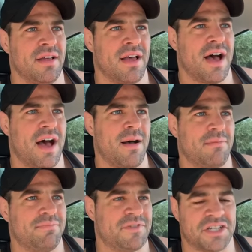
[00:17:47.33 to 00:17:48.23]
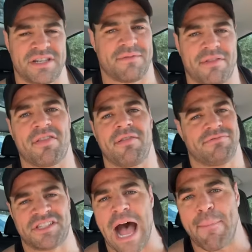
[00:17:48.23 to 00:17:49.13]
just
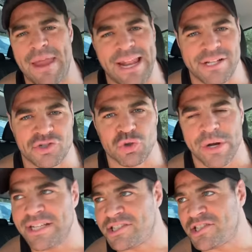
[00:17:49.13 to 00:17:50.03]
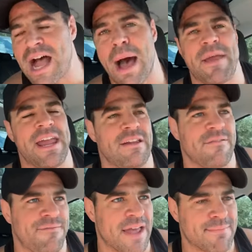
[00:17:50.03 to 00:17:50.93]
stop eating treats, stop eating
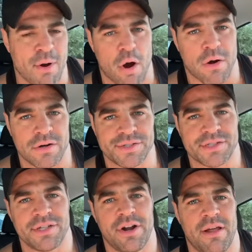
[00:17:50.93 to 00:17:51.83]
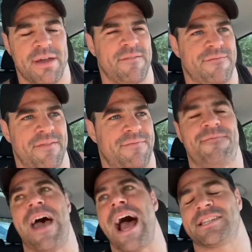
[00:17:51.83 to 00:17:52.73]
fig bars, you know what I mean?
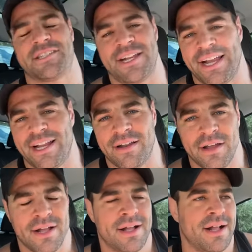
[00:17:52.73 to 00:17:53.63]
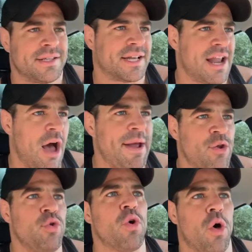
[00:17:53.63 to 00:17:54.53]
Fasting. It's like, now my
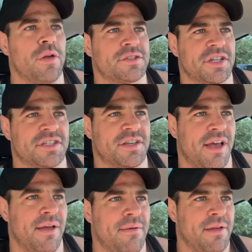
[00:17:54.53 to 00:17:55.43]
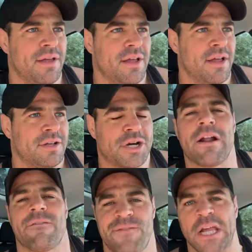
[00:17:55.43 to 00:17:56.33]
new goal is just to try
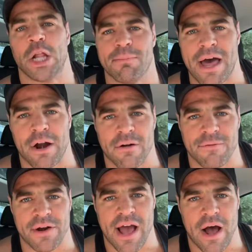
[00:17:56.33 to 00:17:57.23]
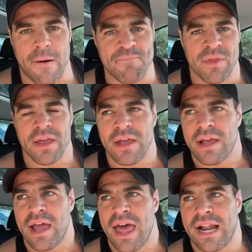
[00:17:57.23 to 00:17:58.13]
to feel better for now.
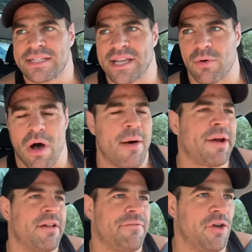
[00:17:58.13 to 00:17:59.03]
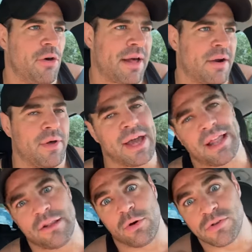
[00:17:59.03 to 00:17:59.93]
And it's like, well, how am I going to feel better? Well, I got
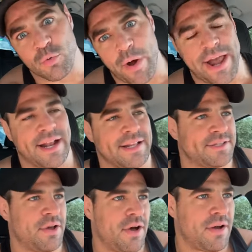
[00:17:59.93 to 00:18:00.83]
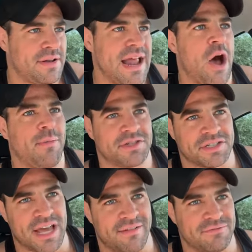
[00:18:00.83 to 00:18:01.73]
to lose weight. So now I'm
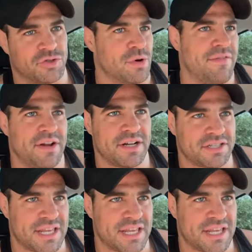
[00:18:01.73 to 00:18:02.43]
just kind of driven to just